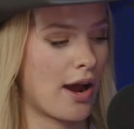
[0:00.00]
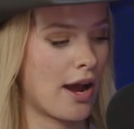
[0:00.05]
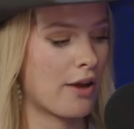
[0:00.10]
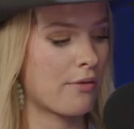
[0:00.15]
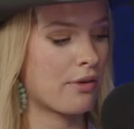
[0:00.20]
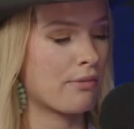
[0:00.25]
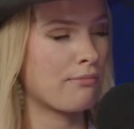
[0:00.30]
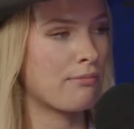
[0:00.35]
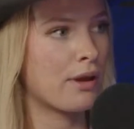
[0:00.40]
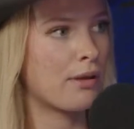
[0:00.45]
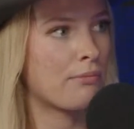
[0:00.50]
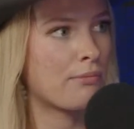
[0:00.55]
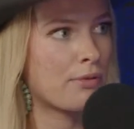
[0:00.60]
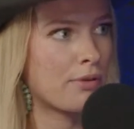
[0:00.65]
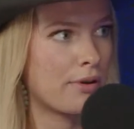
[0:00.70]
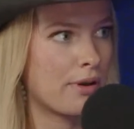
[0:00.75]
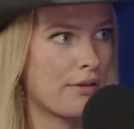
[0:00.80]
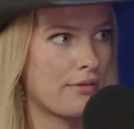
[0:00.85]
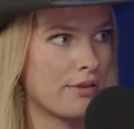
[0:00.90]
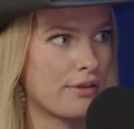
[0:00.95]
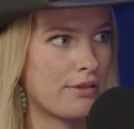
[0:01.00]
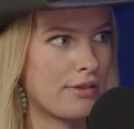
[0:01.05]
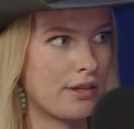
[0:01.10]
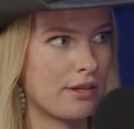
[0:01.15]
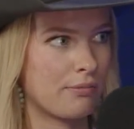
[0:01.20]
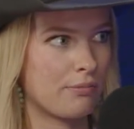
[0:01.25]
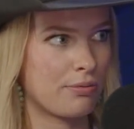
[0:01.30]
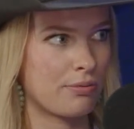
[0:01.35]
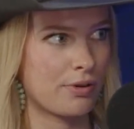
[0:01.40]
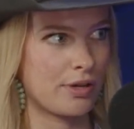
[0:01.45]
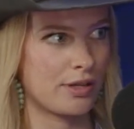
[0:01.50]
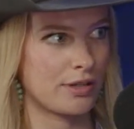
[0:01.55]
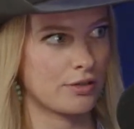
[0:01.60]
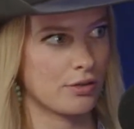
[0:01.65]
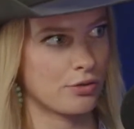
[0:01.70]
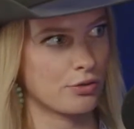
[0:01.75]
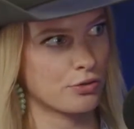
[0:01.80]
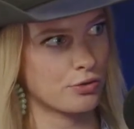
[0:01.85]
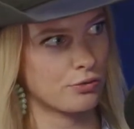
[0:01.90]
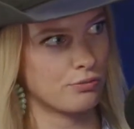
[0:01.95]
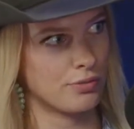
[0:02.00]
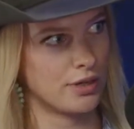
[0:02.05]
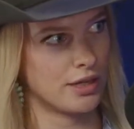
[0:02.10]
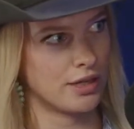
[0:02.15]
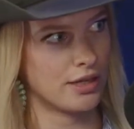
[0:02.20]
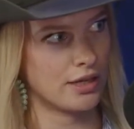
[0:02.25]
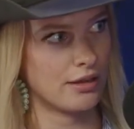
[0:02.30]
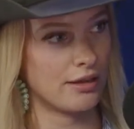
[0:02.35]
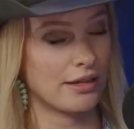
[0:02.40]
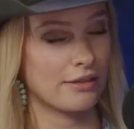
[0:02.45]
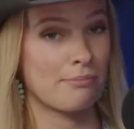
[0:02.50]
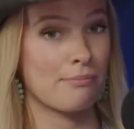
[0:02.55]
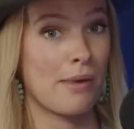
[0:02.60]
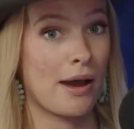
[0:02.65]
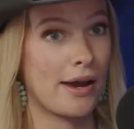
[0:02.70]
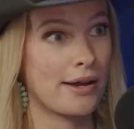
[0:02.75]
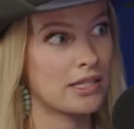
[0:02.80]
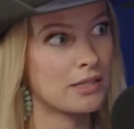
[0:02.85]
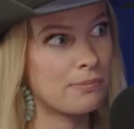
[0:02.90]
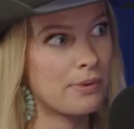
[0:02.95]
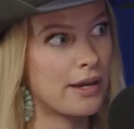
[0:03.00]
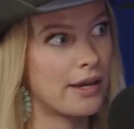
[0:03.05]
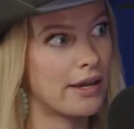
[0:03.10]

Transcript: I remember everything pre-social media, like MySpace.